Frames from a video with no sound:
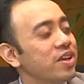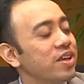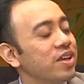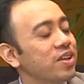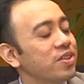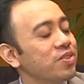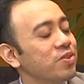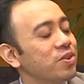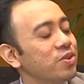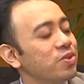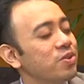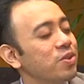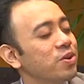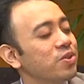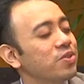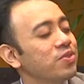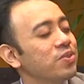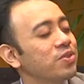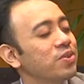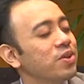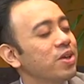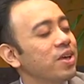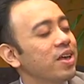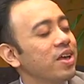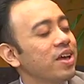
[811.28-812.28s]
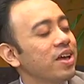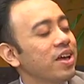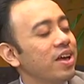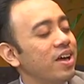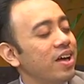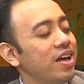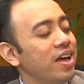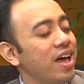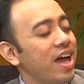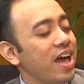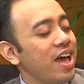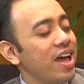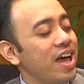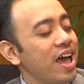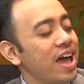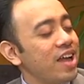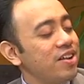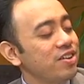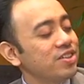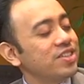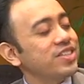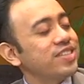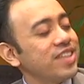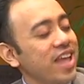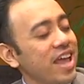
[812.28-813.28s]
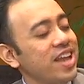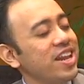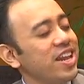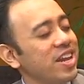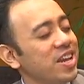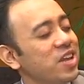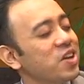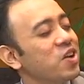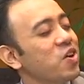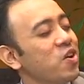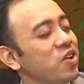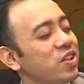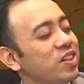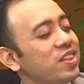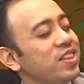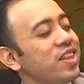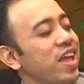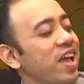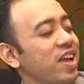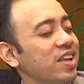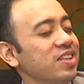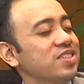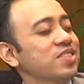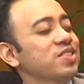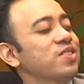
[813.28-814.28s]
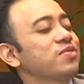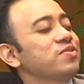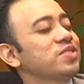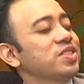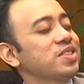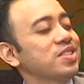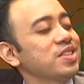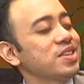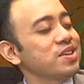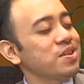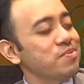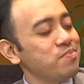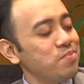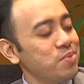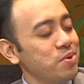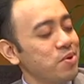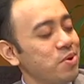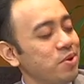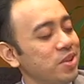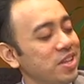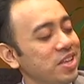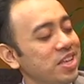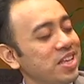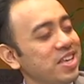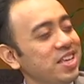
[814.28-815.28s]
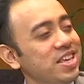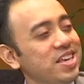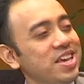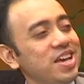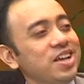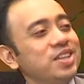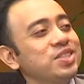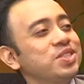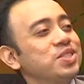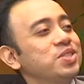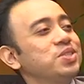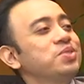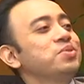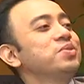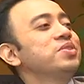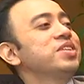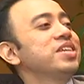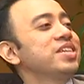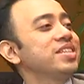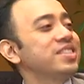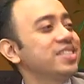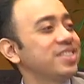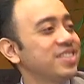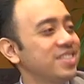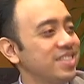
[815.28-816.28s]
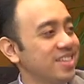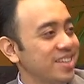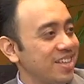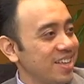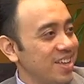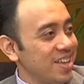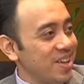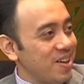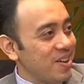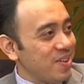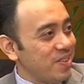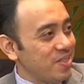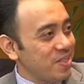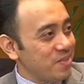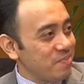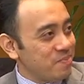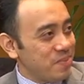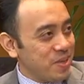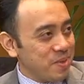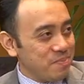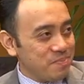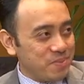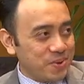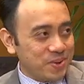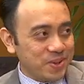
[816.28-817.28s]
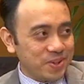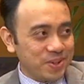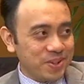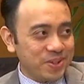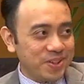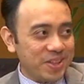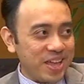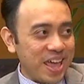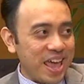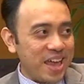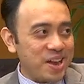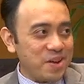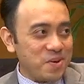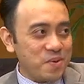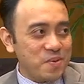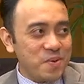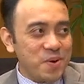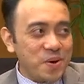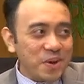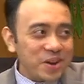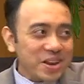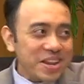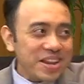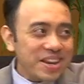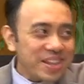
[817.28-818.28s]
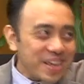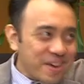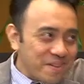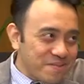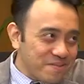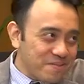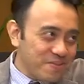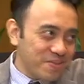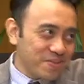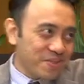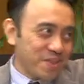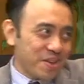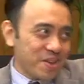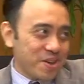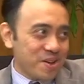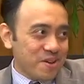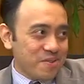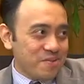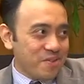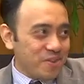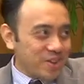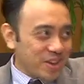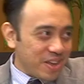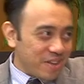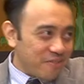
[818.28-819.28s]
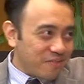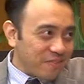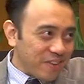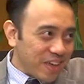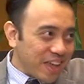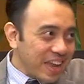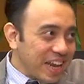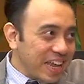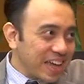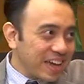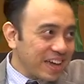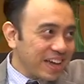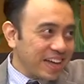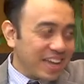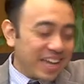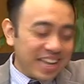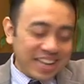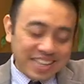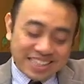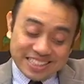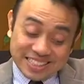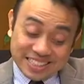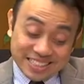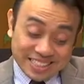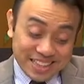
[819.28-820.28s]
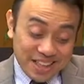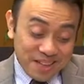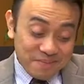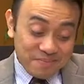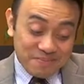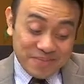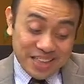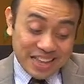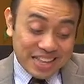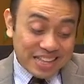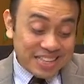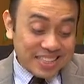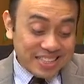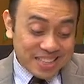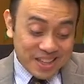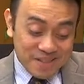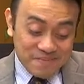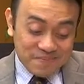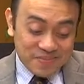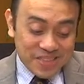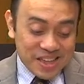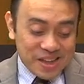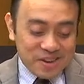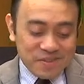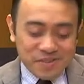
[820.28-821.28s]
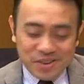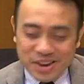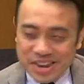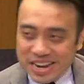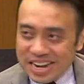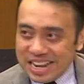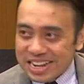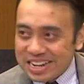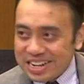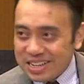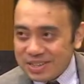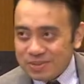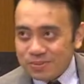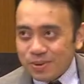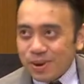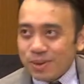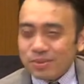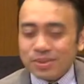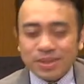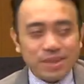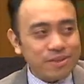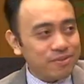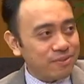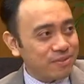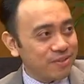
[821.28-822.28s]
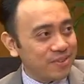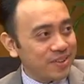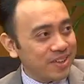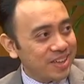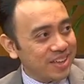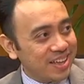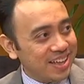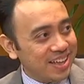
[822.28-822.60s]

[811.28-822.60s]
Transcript: to understanding the context of Singapore, the kiasueness of the people, and awarding them for their failure as something really disruptive.